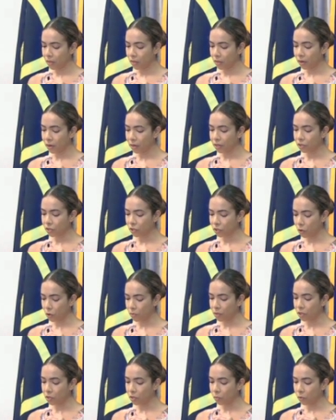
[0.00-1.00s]
There is so
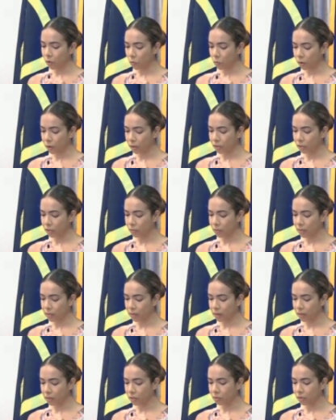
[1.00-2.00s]
much more work to be
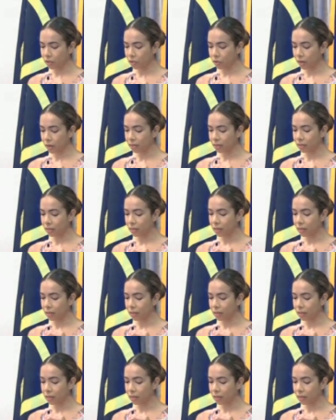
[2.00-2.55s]
done to address